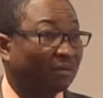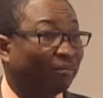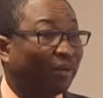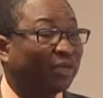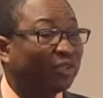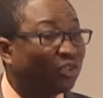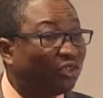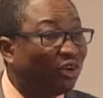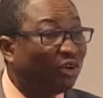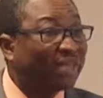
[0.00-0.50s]

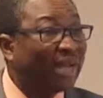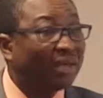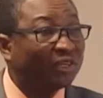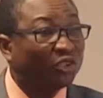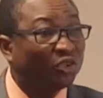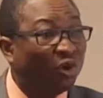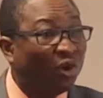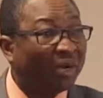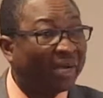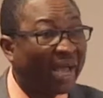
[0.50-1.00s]
But you know
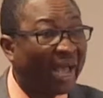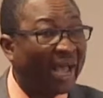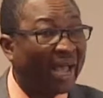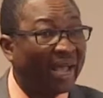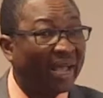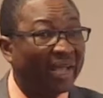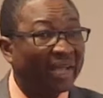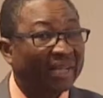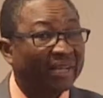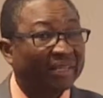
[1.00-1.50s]
that
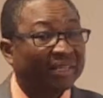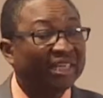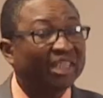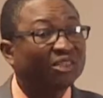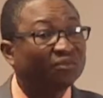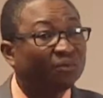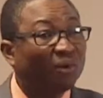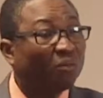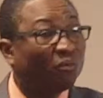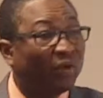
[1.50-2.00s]
yoga
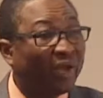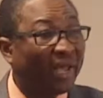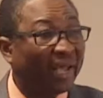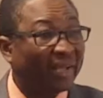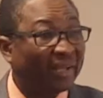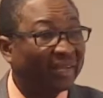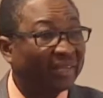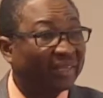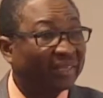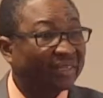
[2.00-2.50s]
is from
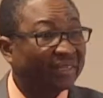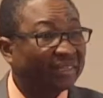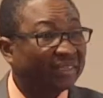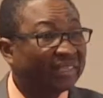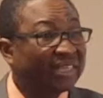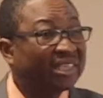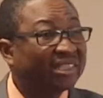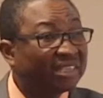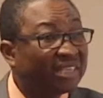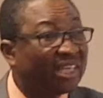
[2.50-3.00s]
where?
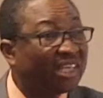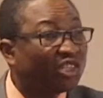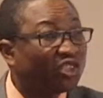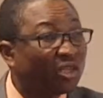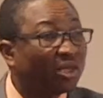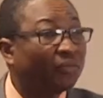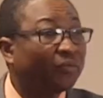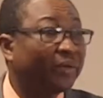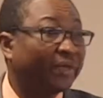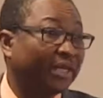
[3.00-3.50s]
It's
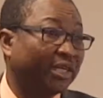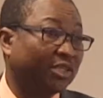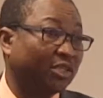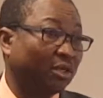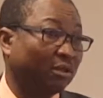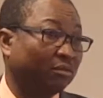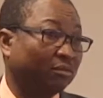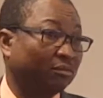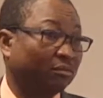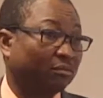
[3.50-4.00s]
Eastern
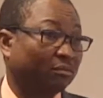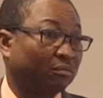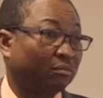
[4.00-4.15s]
religion.